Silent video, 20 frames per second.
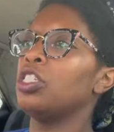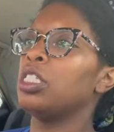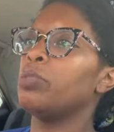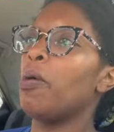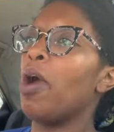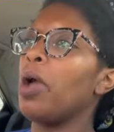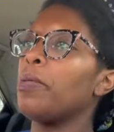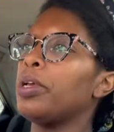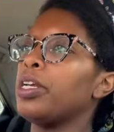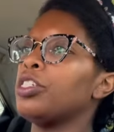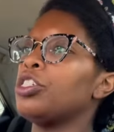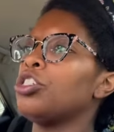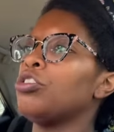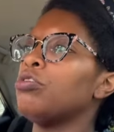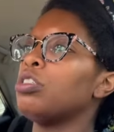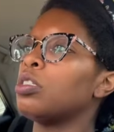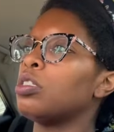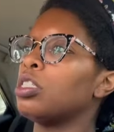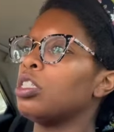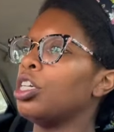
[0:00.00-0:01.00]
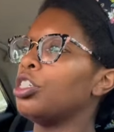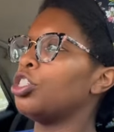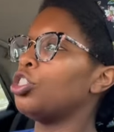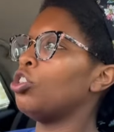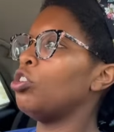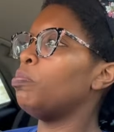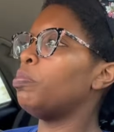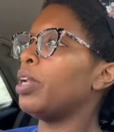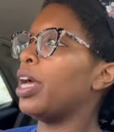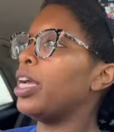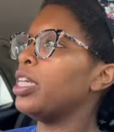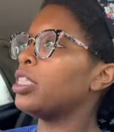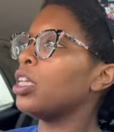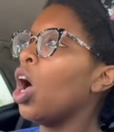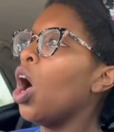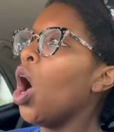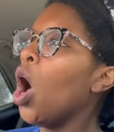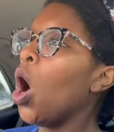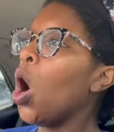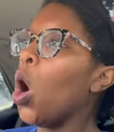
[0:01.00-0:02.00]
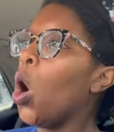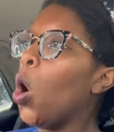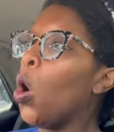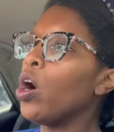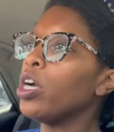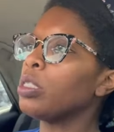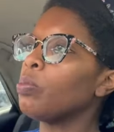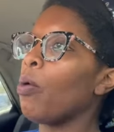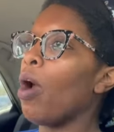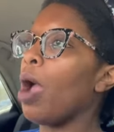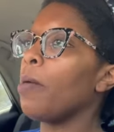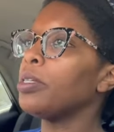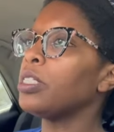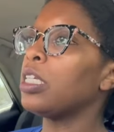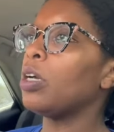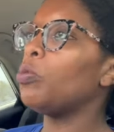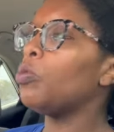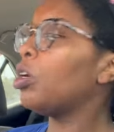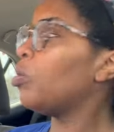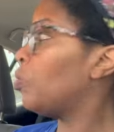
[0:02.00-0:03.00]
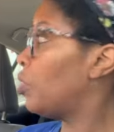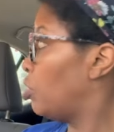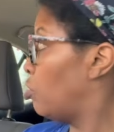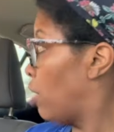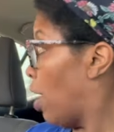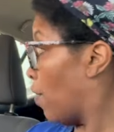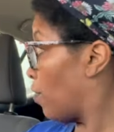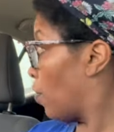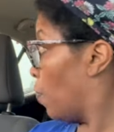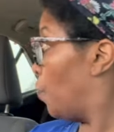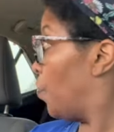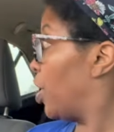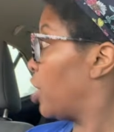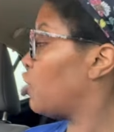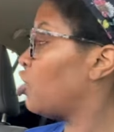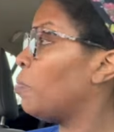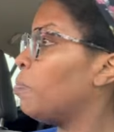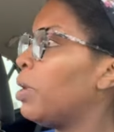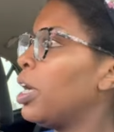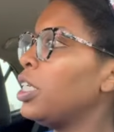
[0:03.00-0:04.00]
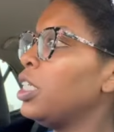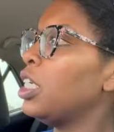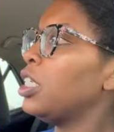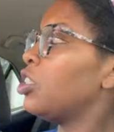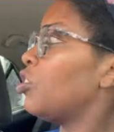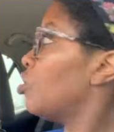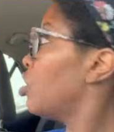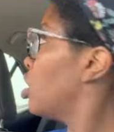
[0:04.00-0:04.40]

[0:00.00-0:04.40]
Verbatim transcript: It's probably a shoe a shoe place, or it's probably somewhere where you have to fix your bunions or